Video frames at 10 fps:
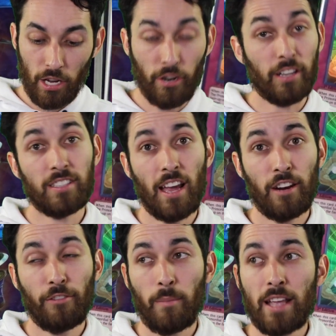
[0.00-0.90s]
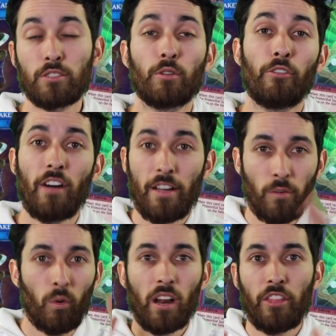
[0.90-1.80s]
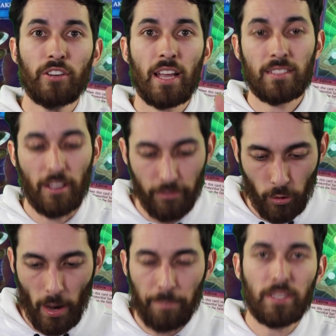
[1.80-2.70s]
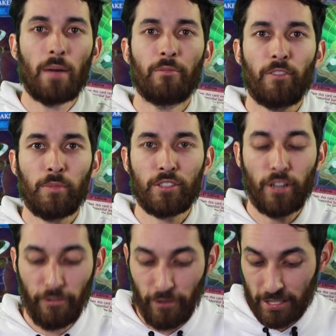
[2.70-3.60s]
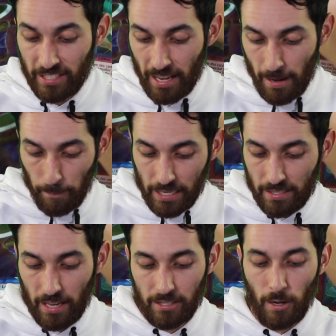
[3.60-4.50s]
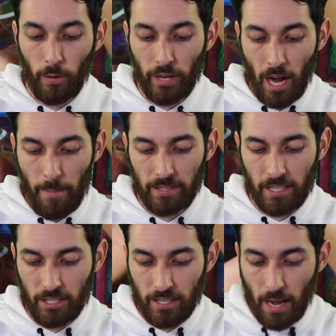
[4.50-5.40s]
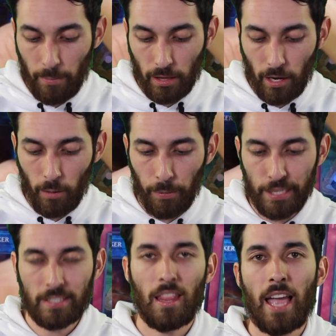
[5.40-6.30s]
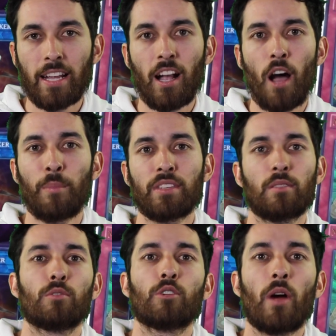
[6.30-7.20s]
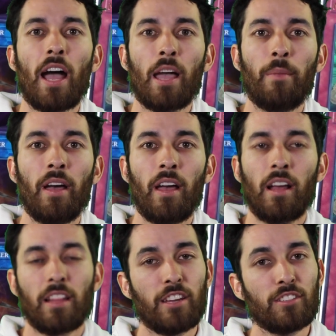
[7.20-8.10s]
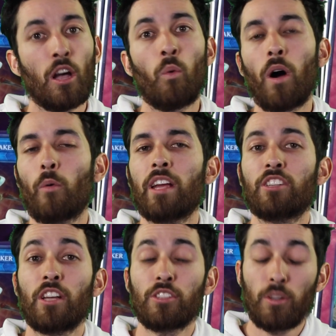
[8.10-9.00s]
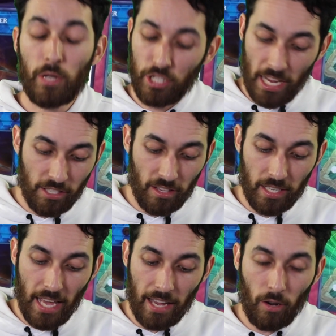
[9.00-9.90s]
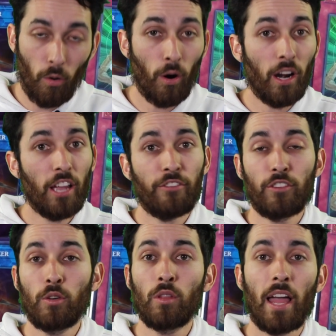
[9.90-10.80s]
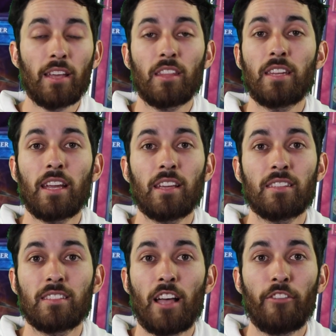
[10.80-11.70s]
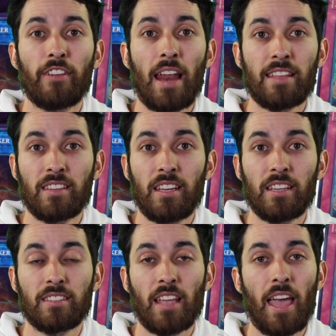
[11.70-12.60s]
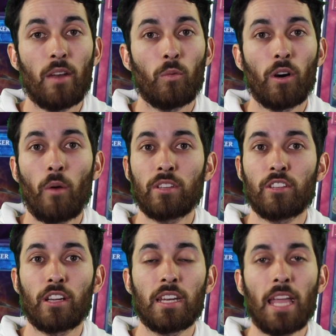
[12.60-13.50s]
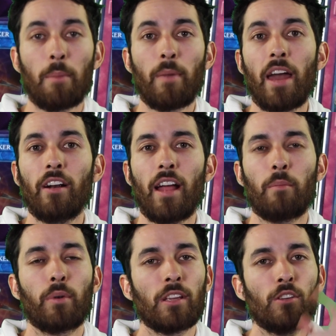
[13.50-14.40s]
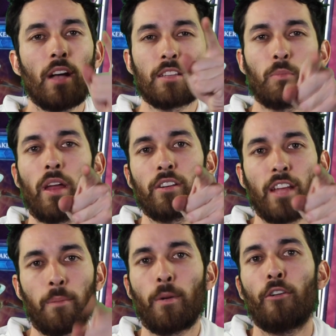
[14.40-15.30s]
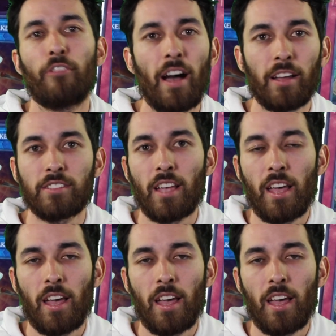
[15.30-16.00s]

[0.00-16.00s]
you're excited for Master Rule 5 and what other decks have crept up from the surface, please let us know in the comment section down below. Please like, comment, subscribe. Let us know what ratios you would change in the deck, or if you like the deck itself and as it is. And we're always looking to get better and bring you guys better deck profiles.